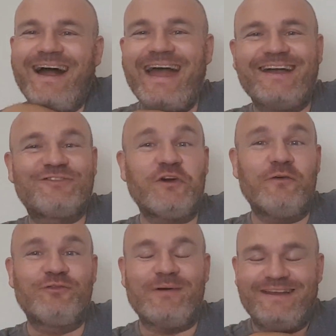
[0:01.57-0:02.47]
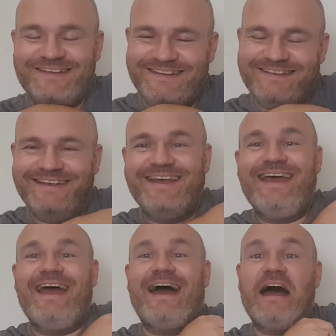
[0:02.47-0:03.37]
Hi, ex Jehovah's Witnesses.
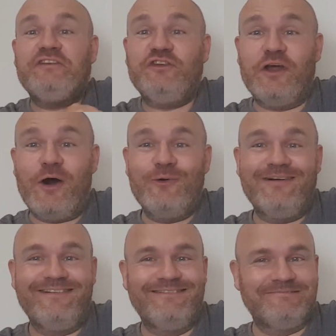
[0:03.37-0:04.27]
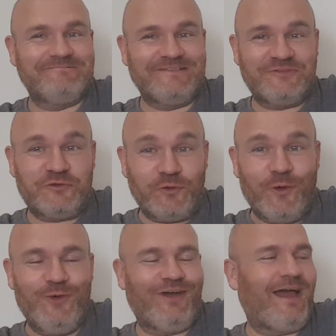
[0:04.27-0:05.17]
As you know, it's
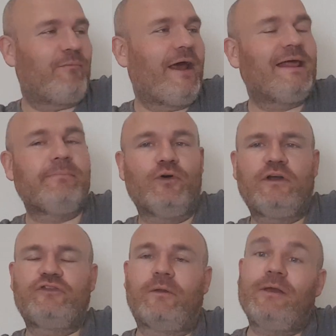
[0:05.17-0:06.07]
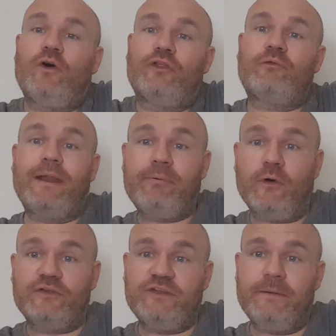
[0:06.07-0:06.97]
true, I am writing a book. It's going to be called The Great
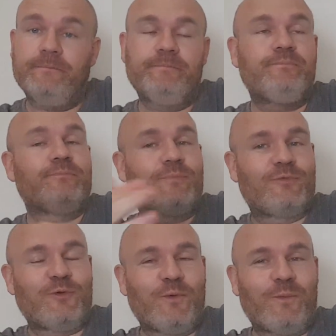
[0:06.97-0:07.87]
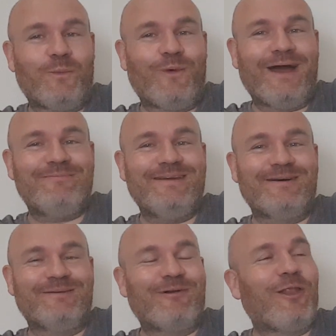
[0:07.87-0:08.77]
Apostate. Why be
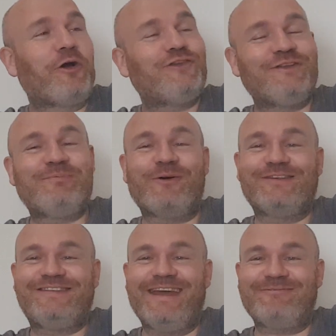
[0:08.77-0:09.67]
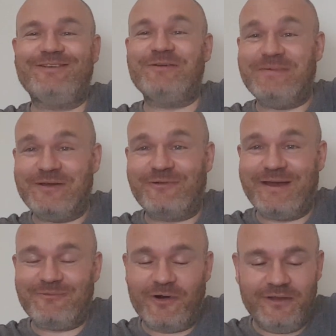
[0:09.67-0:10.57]
a reluctant apostate when you can be a
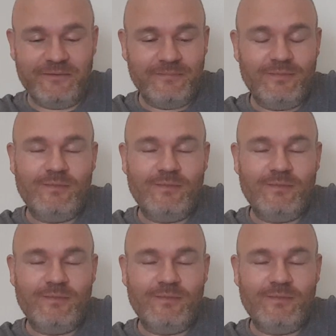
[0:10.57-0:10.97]
great one?